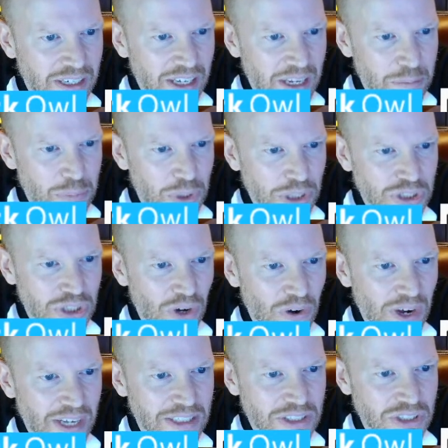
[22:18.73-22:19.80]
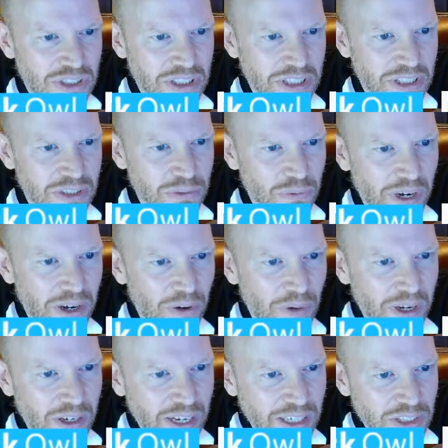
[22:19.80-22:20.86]
And Brixco, I didn't see your...
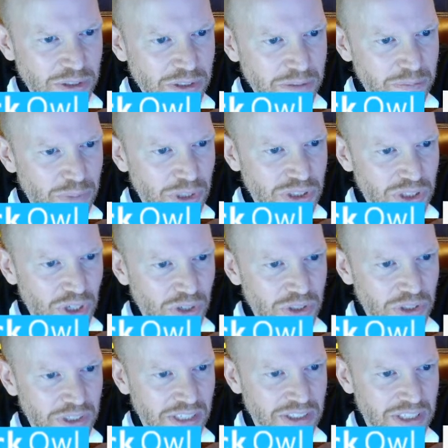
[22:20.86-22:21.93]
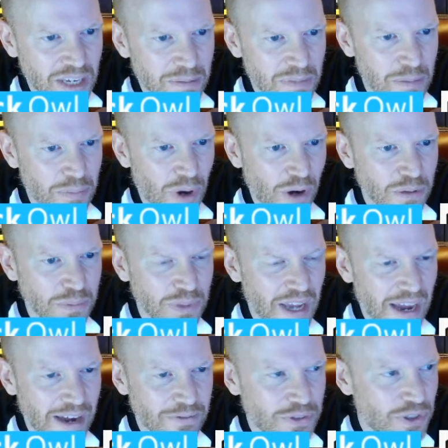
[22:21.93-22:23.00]
Well, actually, Brixco, your guess came in probably
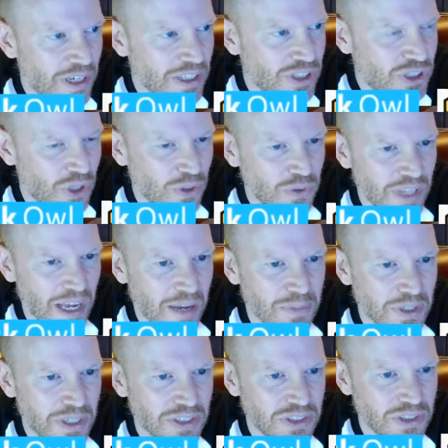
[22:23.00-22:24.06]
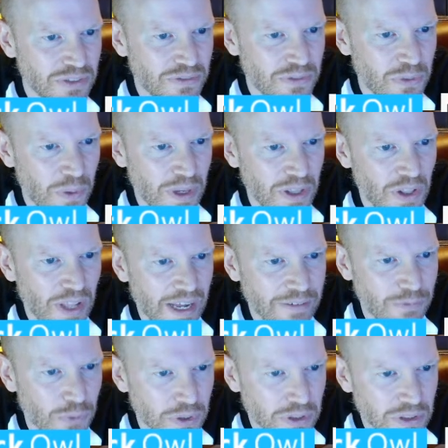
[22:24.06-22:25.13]
after I showed that because of the way the live
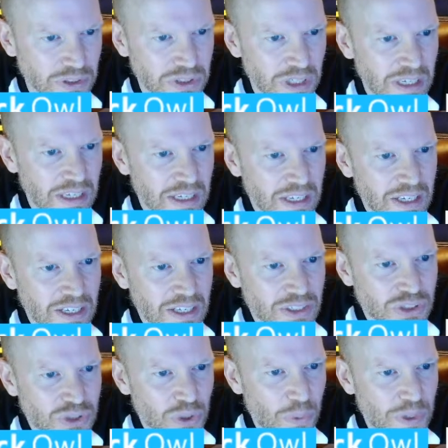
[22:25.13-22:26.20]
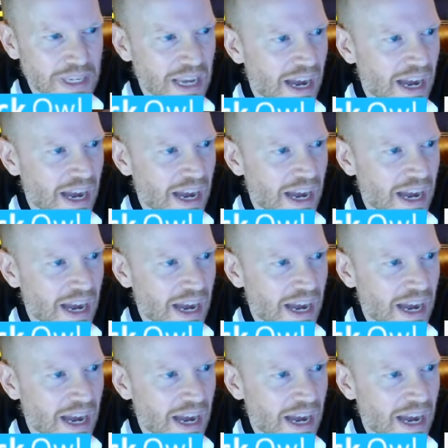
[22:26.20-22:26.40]
works. So we